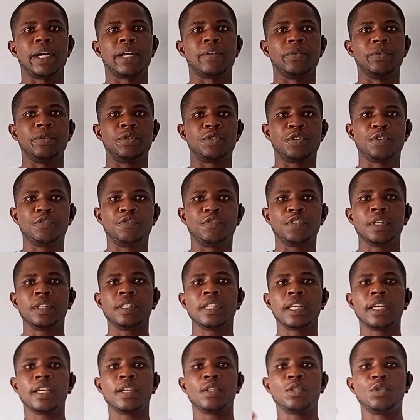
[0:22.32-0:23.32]
By
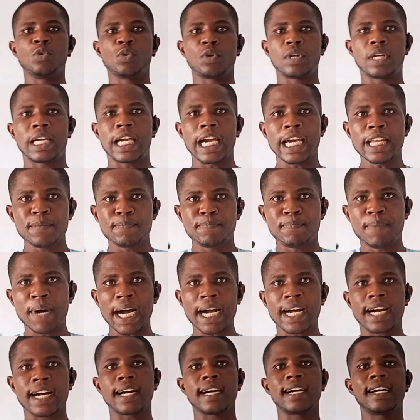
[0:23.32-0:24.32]
retrieving, you get
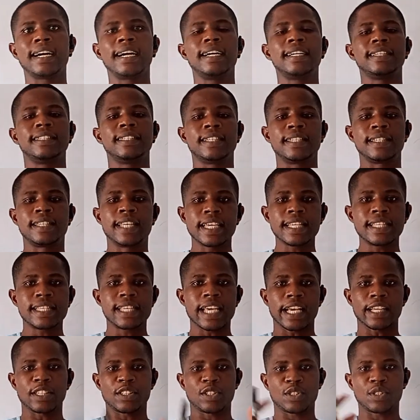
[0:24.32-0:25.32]
back the
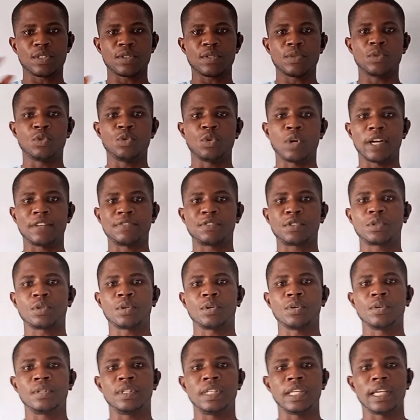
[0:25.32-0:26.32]
data you have
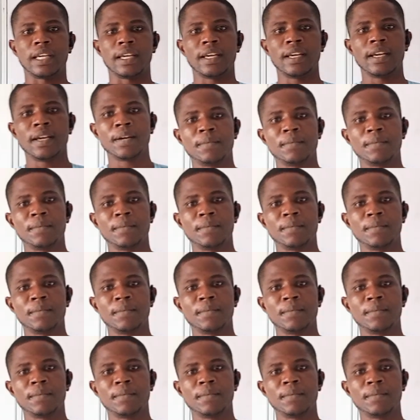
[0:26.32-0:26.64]
stored there.